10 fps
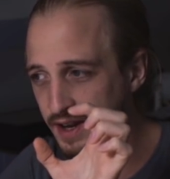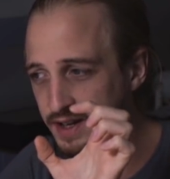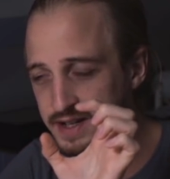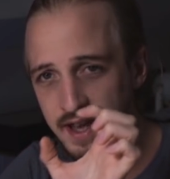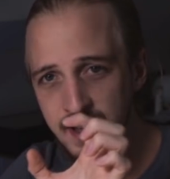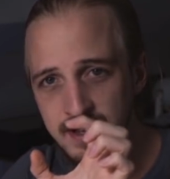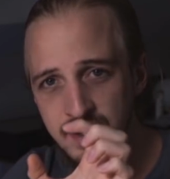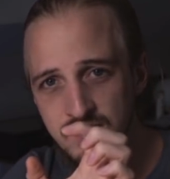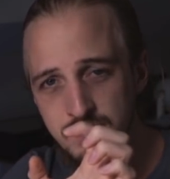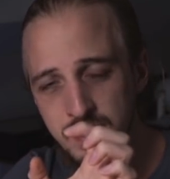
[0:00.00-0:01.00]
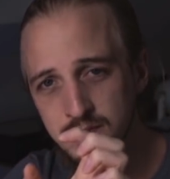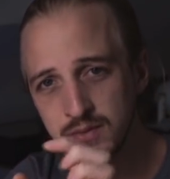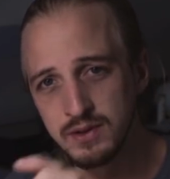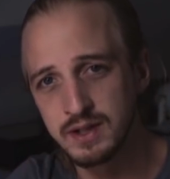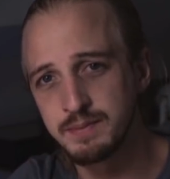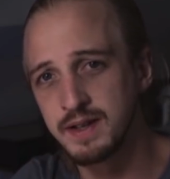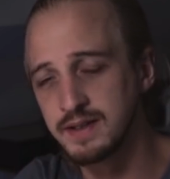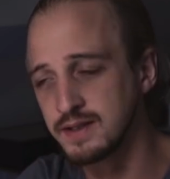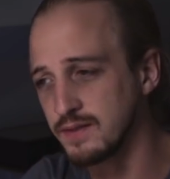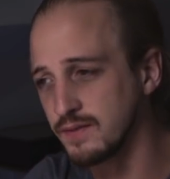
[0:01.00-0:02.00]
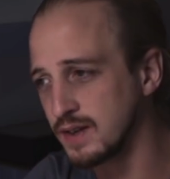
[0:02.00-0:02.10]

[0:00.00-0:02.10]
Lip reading: and it's £800 more expensive.